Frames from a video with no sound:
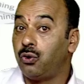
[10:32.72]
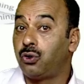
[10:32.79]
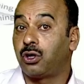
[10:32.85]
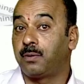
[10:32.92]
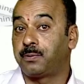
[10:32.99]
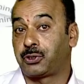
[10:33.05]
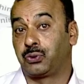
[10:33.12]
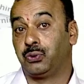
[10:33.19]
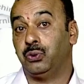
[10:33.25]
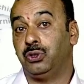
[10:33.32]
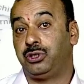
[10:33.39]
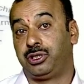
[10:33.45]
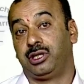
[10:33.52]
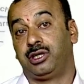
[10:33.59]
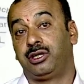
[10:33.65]
out of
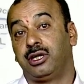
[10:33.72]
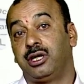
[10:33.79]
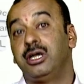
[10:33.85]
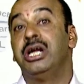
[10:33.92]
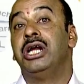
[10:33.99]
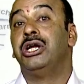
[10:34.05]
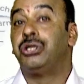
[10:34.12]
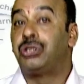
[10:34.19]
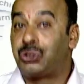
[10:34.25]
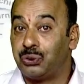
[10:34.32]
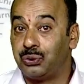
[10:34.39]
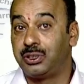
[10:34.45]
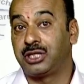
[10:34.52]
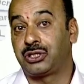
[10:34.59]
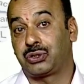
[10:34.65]
school children
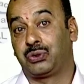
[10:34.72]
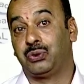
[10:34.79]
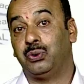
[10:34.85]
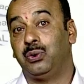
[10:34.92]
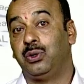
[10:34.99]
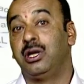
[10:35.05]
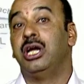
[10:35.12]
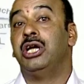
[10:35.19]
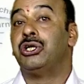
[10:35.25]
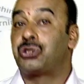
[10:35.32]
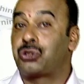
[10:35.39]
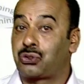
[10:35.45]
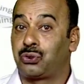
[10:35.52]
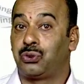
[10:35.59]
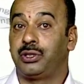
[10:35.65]
to the school
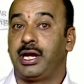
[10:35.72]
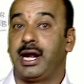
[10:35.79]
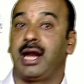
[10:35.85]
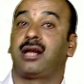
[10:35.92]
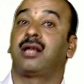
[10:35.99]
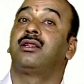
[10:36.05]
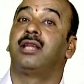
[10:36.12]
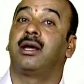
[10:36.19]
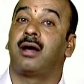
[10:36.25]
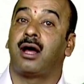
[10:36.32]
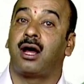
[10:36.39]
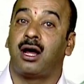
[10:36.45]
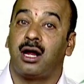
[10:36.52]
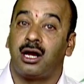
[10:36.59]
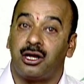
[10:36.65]
so that
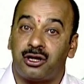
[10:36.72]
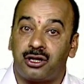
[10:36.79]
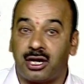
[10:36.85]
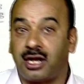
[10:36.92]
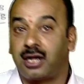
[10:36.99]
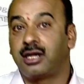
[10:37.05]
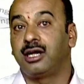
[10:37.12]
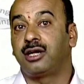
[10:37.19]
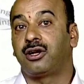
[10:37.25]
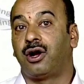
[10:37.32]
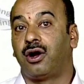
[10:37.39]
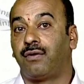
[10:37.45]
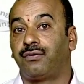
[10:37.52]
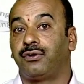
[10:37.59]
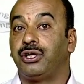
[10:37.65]
the target
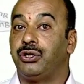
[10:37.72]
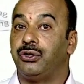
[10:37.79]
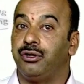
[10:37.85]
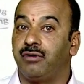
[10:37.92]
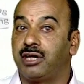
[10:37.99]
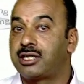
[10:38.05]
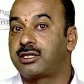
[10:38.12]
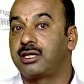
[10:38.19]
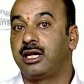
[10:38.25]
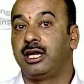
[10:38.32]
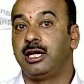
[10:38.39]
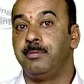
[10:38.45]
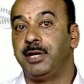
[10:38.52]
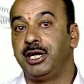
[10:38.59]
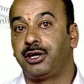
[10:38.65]
of universal
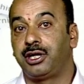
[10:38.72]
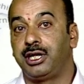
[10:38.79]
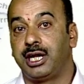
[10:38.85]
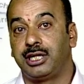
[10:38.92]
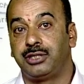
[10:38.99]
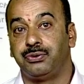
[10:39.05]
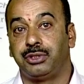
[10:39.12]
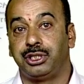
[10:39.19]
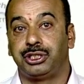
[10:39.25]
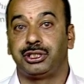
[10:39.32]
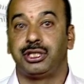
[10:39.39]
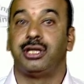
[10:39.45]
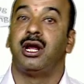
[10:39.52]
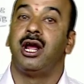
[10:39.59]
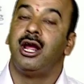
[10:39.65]
elementary
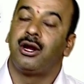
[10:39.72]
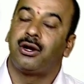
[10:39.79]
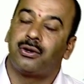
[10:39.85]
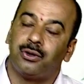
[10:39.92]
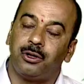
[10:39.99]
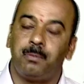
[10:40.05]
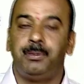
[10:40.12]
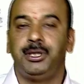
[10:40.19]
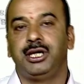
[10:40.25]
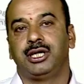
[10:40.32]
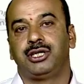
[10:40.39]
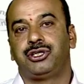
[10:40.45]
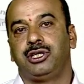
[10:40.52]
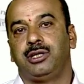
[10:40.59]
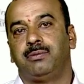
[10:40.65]
education could be
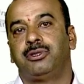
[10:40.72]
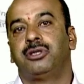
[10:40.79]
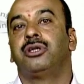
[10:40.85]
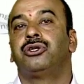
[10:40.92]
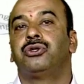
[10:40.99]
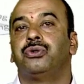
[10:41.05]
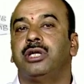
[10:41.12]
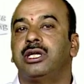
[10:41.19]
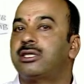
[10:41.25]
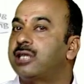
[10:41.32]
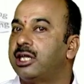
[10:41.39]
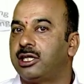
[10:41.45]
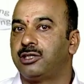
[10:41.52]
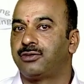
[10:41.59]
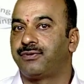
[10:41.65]
achieved to the
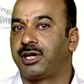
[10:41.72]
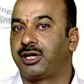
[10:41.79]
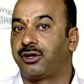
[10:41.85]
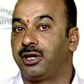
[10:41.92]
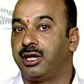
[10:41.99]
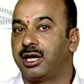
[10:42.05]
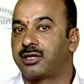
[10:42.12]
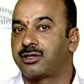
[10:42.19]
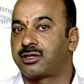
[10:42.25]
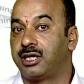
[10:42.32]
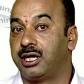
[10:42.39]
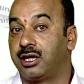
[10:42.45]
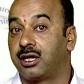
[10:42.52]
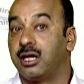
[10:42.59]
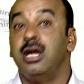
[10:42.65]
satisfactory
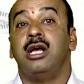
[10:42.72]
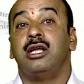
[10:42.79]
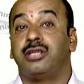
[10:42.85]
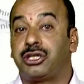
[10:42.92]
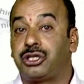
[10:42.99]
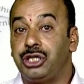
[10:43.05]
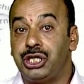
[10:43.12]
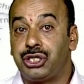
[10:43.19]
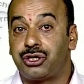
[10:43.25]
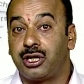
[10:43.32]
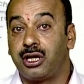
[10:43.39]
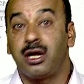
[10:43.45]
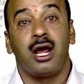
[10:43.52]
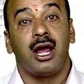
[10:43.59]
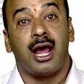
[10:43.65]
extent. The
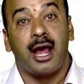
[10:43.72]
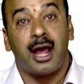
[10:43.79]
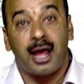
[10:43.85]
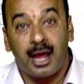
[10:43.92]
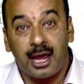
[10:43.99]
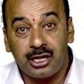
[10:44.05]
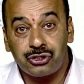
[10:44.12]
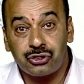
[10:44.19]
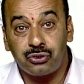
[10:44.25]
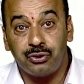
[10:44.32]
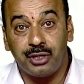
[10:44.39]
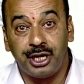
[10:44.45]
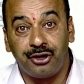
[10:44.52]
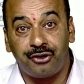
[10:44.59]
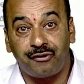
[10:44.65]
teacher has
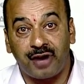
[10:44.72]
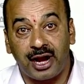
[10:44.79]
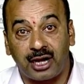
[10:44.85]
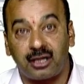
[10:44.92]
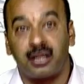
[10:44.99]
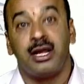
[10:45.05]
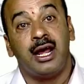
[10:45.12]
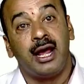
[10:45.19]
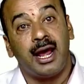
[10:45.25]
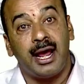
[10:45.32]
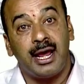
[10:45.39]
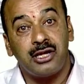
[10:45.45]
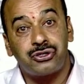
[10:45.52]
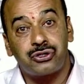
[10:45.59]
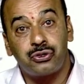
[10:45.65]
to interact
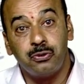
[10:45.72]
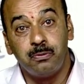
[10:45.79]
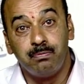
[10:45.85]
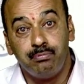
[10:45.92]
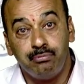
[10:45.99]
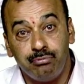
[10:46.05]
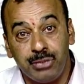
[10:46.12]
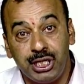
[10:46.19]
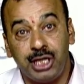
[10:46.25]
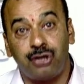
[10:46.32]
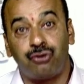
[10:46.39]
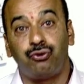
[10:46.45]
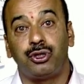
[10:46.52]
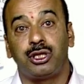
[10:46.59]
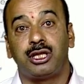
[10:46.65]
has to
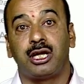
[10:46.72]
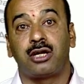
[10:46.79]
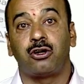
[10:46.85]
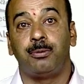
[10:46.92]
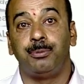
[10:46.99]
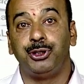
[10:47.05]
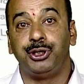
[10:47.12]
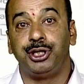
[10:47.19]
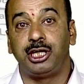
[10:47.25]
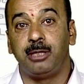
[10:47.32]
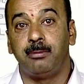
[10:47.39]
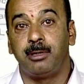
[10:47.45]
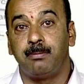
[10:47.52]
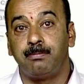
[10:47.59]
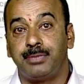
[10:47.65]
meet with the
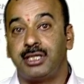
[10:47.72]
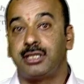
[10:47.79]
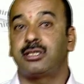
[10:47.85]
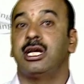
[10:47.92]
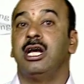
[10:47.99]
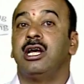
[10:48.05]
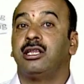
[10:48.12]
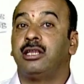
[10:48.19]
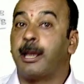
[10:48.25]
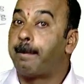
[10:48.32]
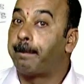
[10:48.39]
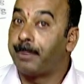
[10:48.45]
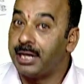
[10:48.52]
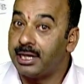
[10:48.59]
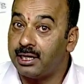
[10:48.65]
community members, the
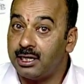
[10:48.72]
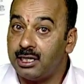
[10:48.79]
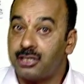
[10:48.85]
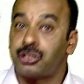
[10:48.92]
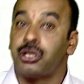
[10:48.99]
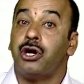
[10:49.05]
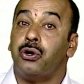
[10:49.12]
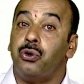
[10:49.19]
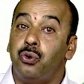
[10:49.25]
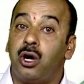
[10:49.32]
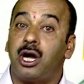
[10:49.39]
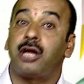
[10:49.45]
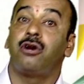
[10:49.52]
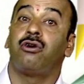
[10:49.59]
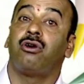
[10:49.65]
parents
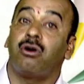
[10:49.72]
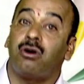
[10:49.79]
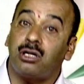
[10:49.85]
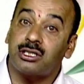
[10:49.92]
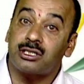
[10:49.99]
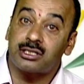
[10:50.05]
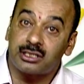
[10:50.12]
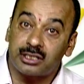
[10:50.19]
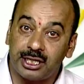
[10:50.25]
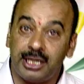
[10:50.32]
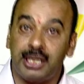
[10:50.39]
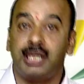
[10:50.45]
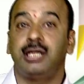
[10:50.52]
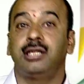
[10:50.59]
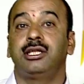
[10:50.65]
who are not
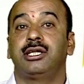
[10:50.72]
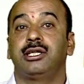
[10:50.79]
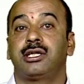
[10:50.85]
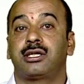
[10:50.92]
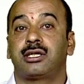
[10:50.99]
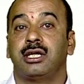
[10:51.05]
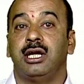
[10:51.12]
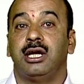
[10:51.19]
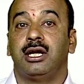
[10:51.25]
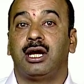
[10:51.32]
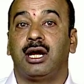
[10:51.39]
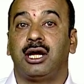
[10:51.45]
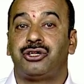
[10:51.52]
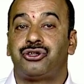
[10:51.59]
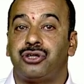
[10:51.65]
sending their
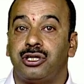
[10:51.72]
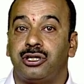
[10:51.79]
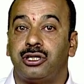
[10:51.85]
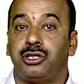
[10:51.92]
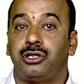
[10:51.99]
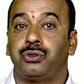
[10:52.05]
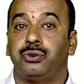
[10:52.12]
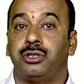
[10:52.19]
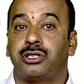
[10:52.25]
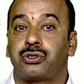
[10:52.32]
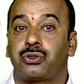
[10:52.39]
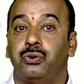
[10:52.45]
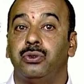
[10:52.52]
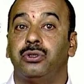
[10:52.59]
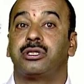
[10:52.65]
uh, children to the
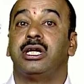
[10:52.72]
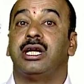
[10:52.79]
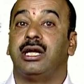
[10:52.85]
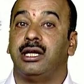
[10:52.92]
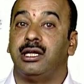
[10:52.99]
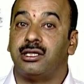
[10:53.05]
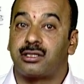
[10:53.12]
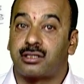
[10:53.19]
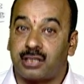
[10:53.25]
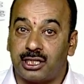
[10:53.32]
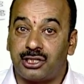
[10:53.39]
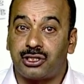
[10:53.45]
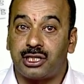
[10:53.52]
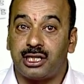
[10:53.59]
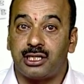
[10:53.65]
schools. In
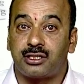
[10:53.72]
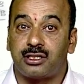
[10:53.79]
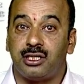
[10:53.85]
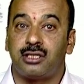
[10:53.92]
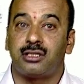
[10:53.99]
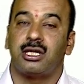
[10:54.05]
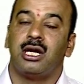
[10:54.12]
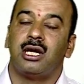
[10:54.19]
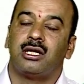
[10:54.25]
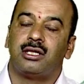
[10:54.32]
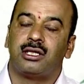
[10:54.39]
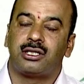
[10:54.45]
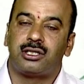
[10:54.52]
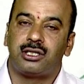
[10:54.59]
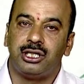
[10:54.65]
such cases,
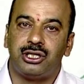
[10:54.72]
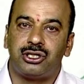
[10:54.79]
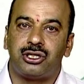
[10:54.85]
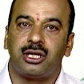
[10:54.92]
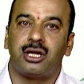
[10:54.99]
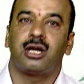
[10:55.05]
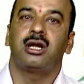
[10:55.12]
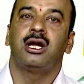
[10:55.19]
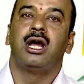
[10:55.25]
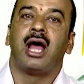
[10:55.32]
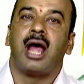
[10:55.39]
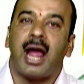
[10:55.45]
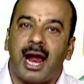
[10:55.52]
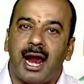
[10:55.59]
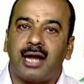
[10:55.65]
the teacher
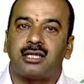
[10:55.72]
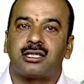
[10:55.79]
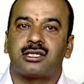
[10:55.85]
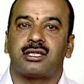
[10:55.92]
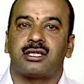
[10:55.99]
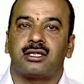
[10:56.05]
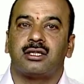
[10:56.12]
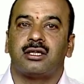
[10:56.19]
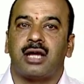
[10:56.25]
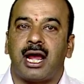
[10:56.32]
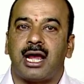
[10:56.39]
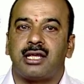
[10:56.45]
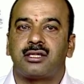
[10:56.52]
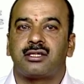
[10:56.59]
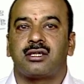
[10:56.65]
acts
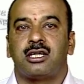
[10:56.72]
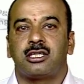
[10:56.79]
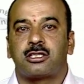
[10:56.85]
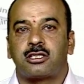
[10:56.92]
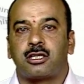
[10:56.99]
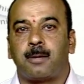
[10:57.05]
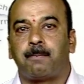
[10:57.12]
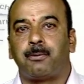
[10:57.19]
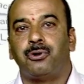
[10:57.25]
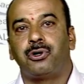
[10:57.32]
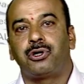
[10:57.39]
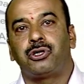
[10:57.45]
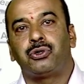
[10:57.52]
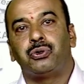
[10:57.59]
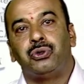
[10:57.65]
as a
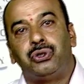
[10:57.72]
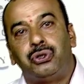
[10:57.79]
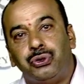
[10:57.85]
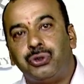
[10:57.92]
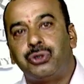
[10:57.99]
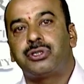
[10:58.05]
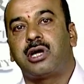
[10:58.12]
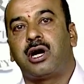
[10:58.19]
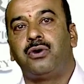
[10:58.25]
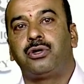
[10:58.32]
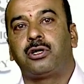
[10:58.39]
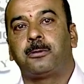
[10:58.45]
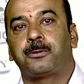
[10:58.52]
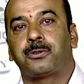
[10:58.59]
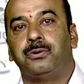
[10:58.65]
support to those
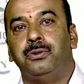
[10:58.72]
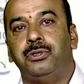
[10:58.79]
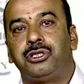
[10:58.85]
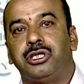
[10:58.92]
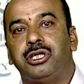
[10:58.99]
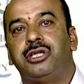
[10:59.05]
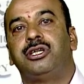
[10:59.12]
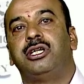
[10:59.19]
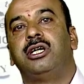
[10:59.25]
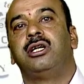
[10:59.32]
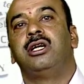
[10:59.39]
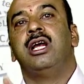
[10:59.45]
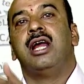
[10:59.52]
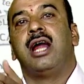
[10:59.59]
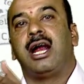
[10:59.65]
out of school
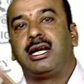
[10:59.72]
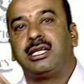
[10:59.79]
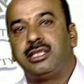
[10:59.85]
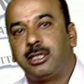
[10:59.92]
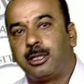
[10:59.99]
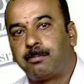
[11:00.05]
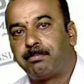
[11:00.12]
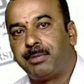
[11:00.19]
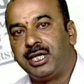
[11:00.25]
children and their